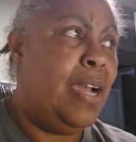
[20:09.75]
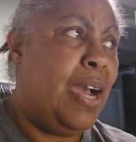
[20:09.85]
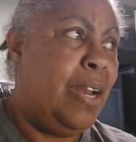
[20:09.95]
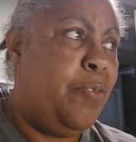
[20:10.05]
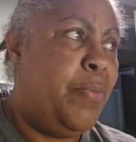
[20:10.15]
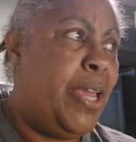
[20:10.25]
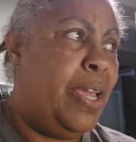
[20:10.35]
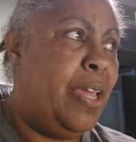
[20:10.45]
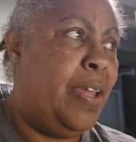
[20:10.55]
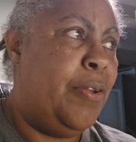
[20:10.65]
kind of
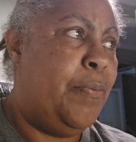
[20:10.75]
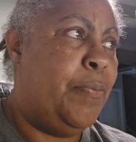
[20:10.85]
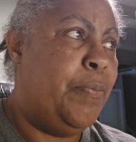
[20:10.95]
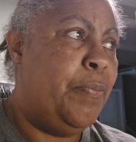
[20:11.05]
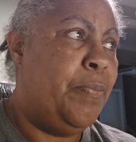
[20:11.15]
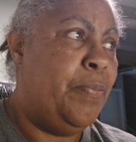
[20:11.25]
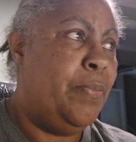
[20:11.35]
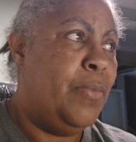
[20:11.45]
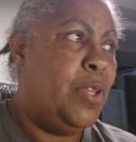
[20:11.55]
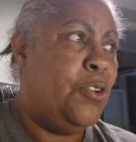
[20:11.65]
make it
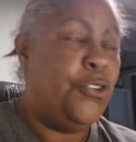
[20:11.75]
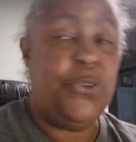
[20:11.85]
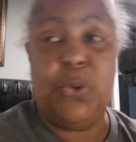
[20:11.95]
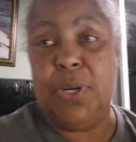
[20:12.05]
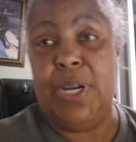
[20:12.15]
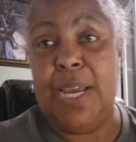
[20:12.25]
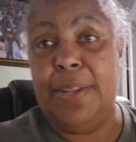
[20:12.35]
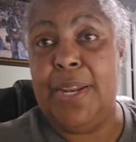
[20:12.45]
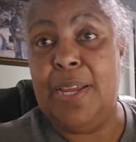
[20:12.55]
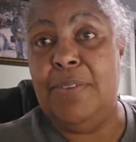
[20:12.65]
short
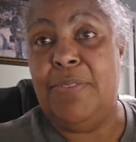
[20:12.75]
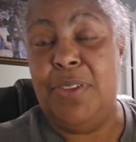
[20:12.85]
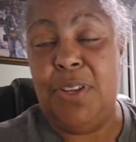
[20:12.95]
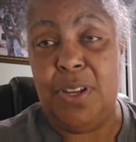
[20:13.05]
now that I've,